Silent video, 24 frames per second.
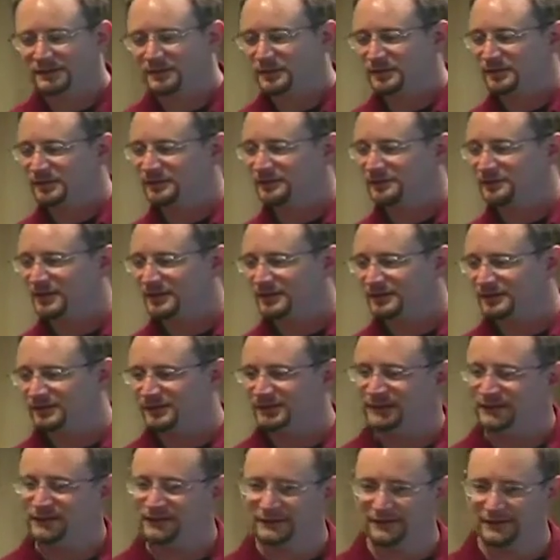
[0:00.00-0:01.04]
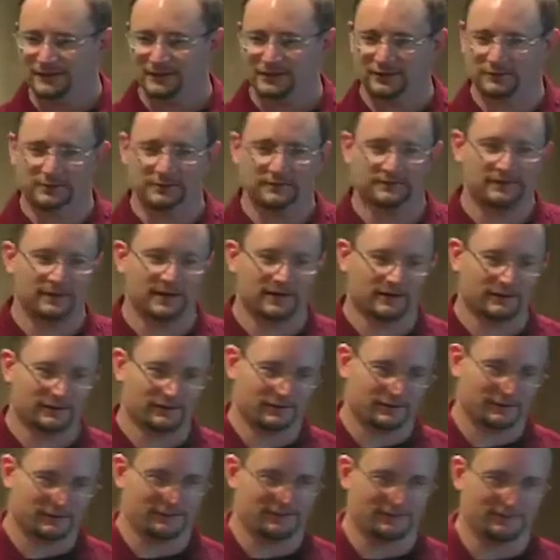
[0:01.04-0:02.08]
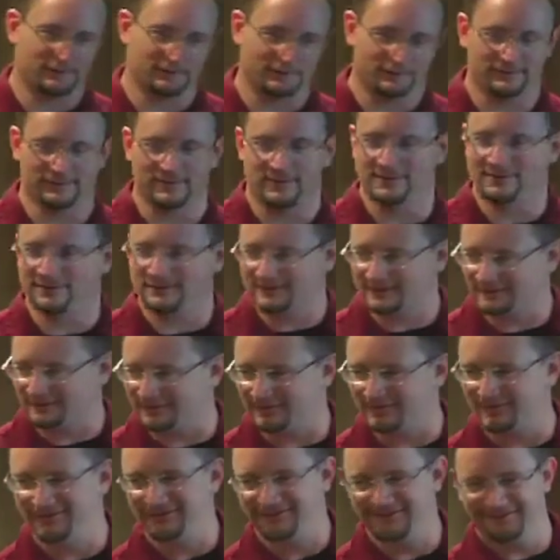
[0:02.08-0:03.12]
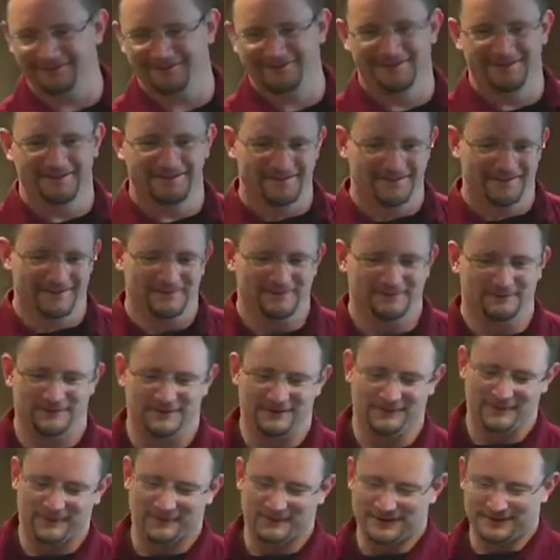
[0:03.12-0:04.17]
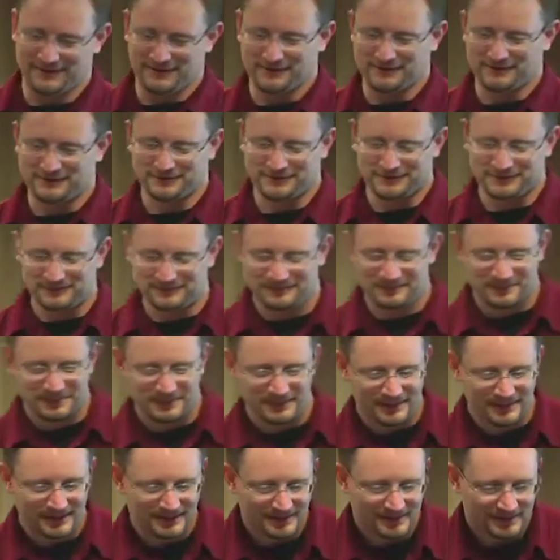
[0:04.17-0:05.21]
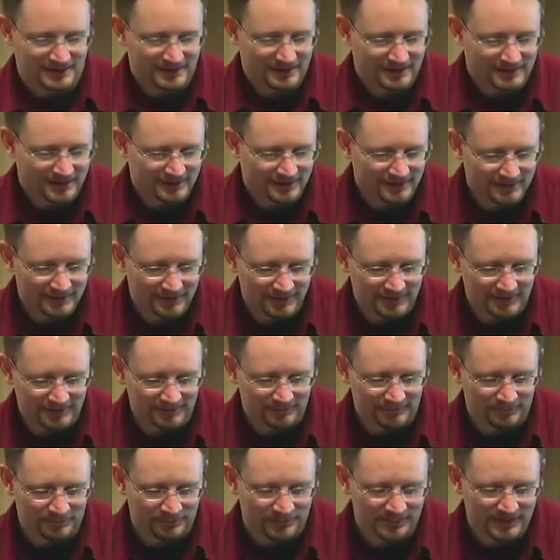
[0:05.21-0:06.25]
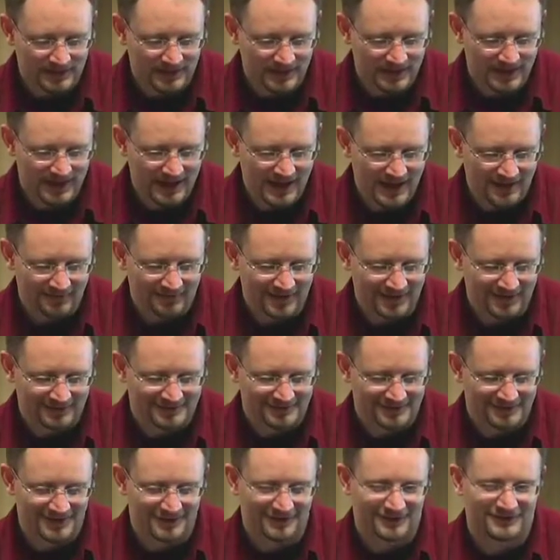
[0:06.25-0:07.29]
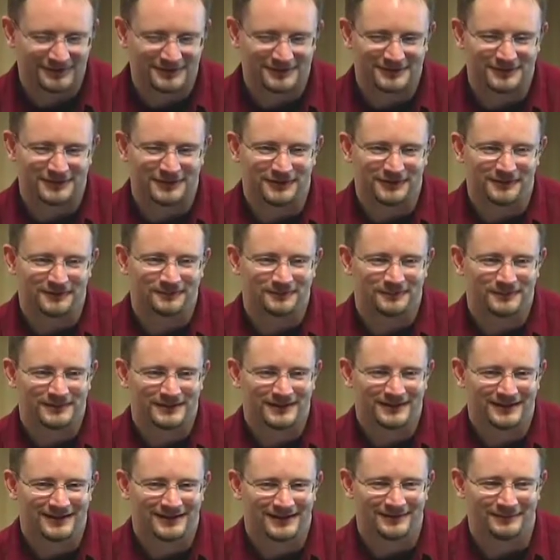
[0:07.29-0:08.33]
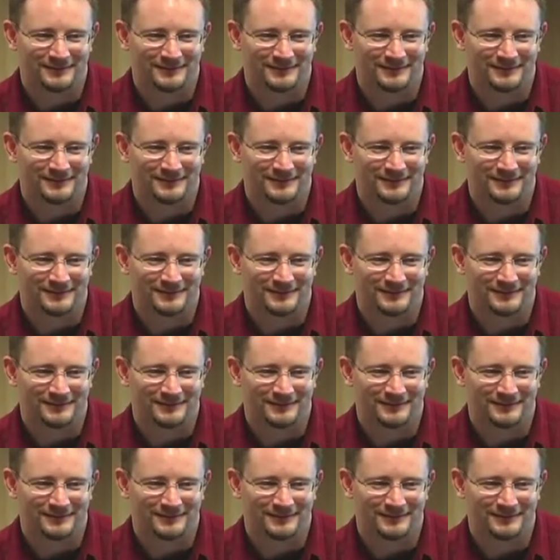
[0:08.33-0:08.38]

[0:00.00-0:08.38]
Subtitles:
that acceptable use policy, they could be fired or flogged or whatever you want to do to them. I have had scenarios though,